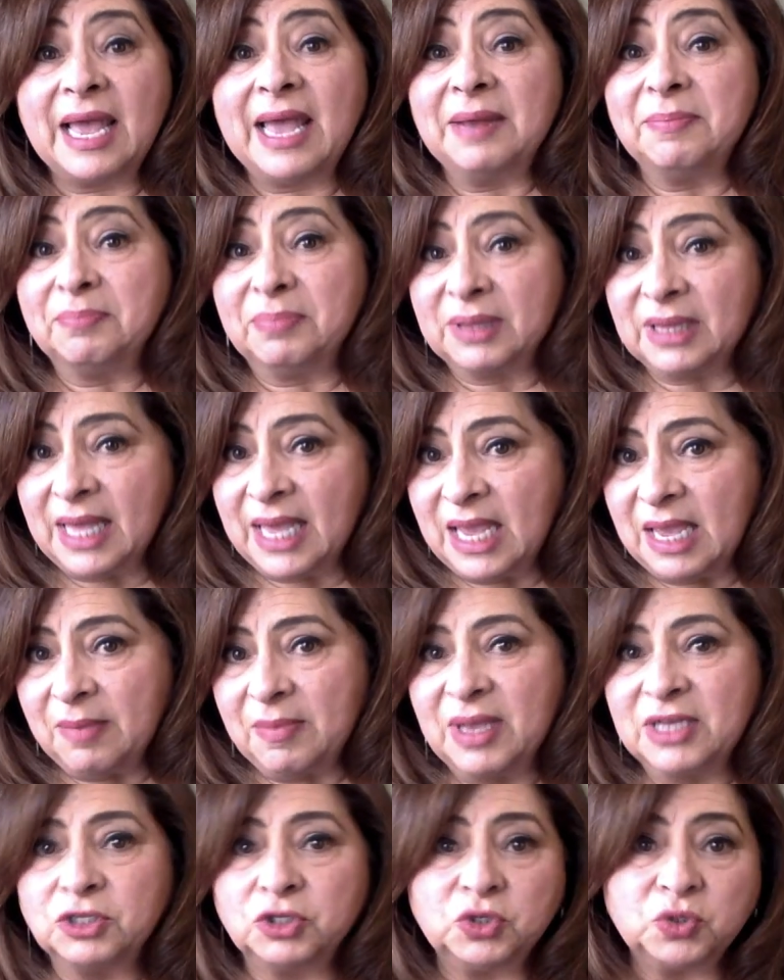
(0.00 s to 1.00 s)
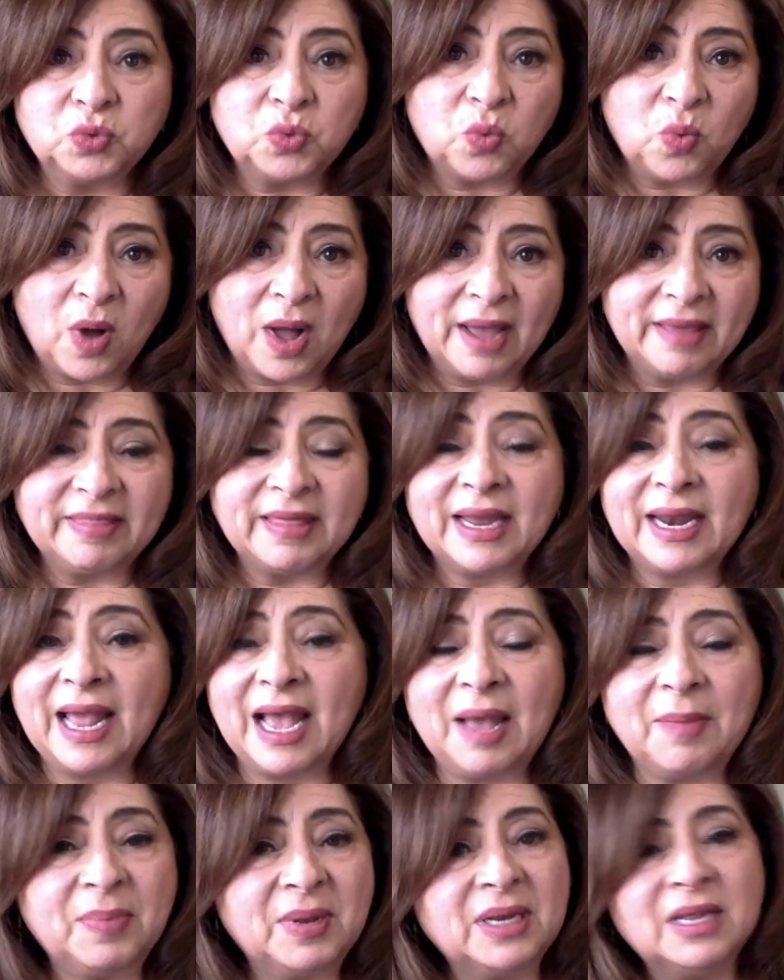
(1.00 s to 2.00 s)
and blame as to why that
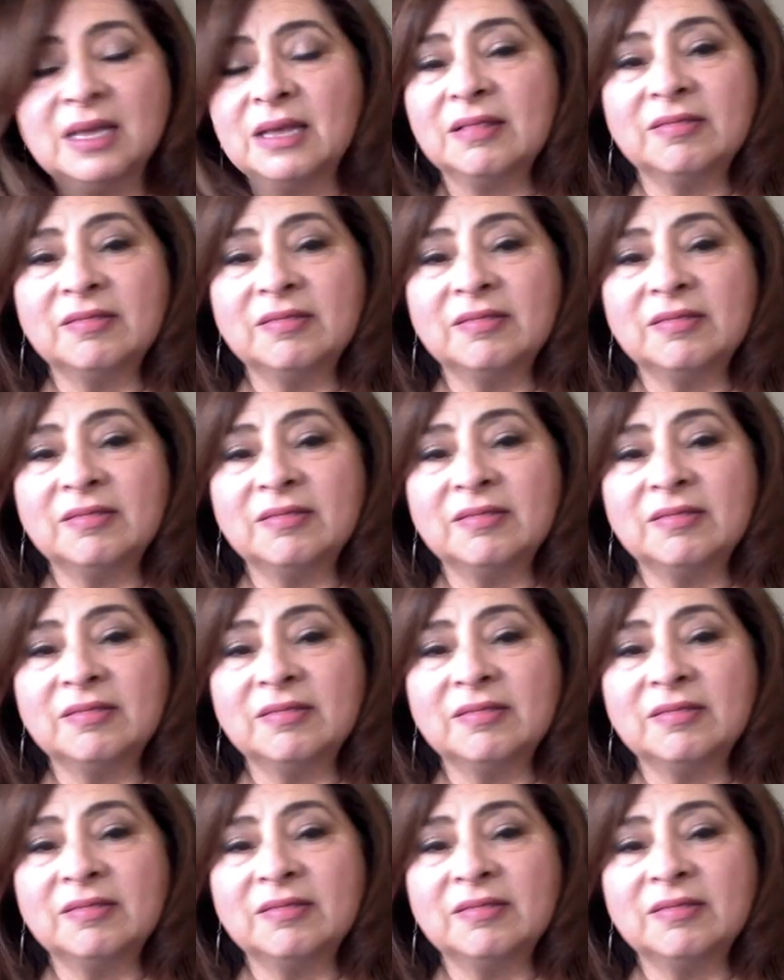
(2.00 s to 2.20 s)
happened.